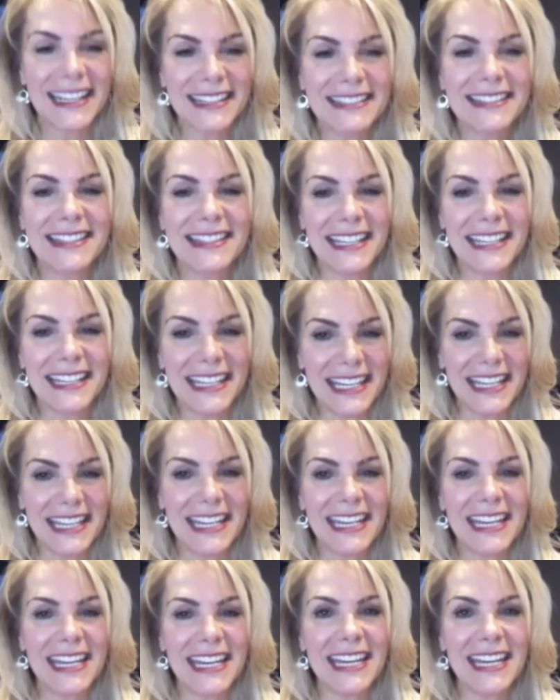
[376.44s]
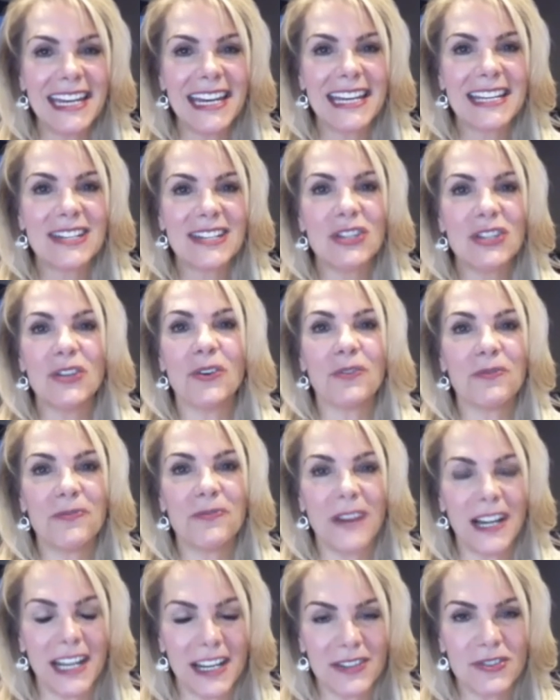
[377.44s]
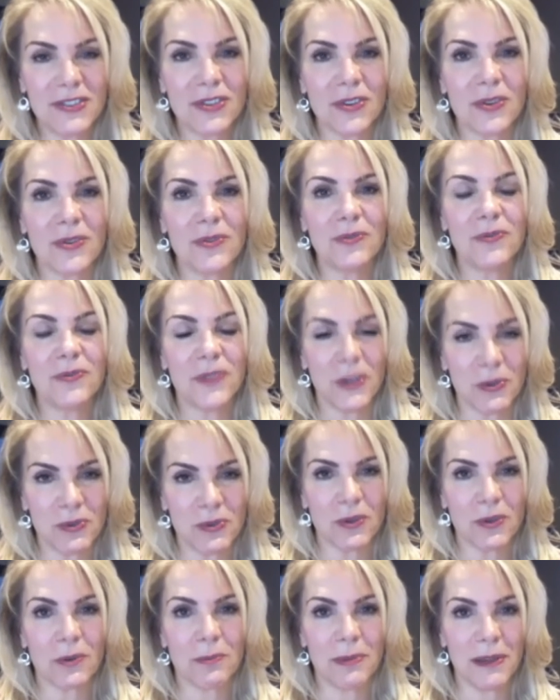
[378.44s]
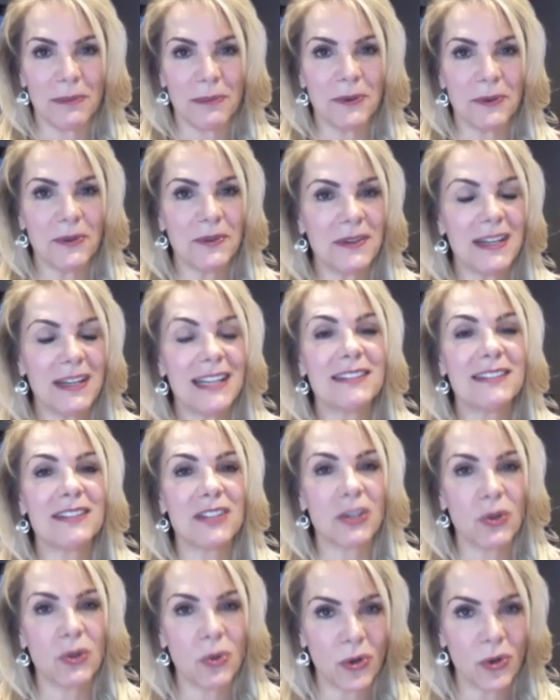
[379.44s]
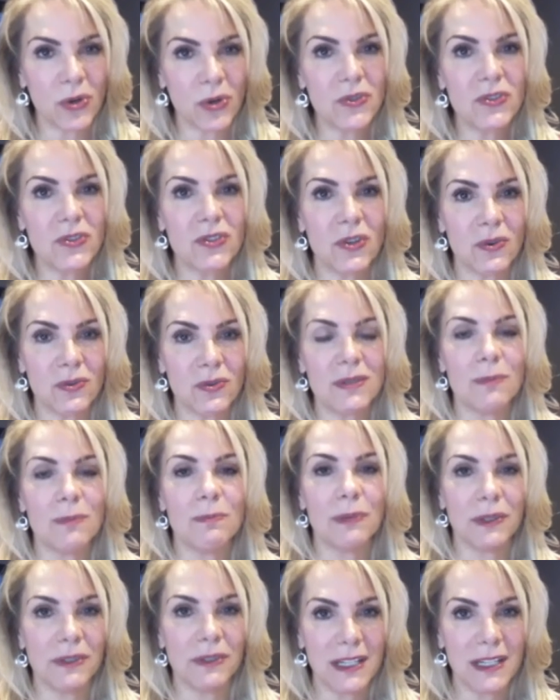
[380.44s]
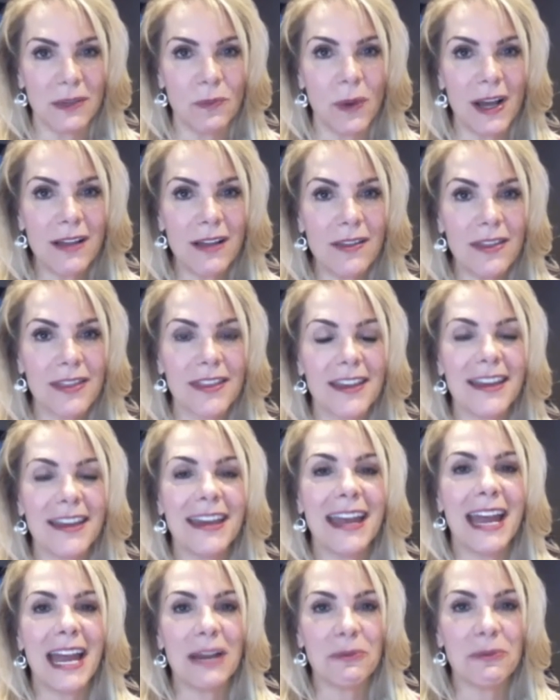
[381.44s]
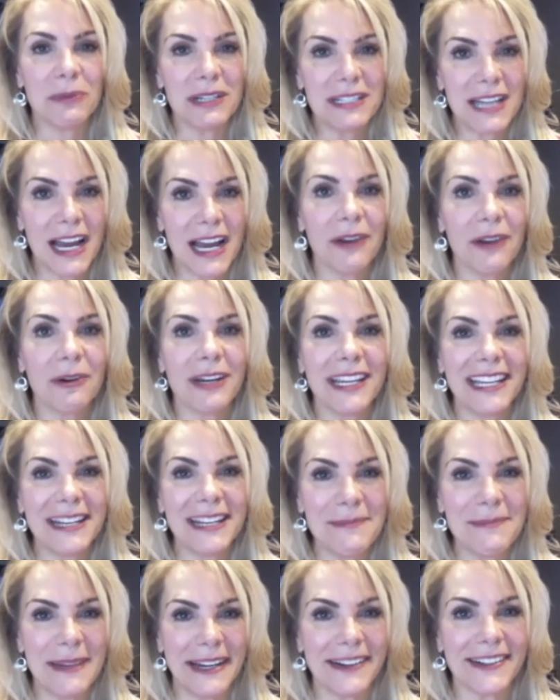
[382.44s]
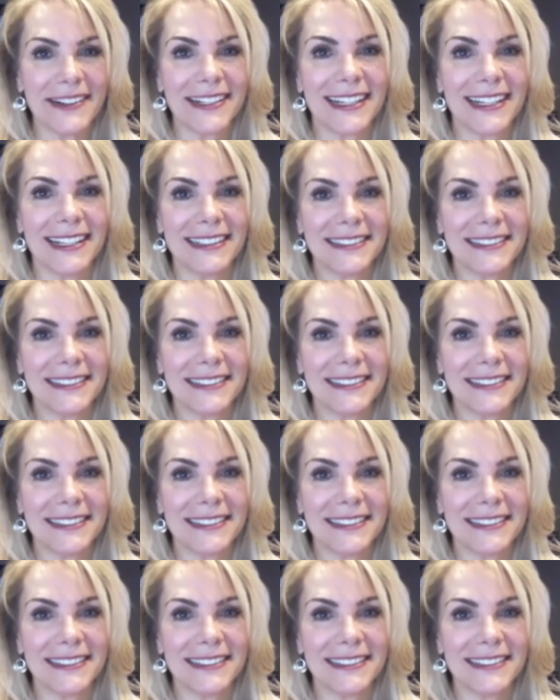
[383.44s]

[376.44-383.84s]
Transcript: is the key to your financial future, people. It's the cornerstone to building wealth and retiring in America.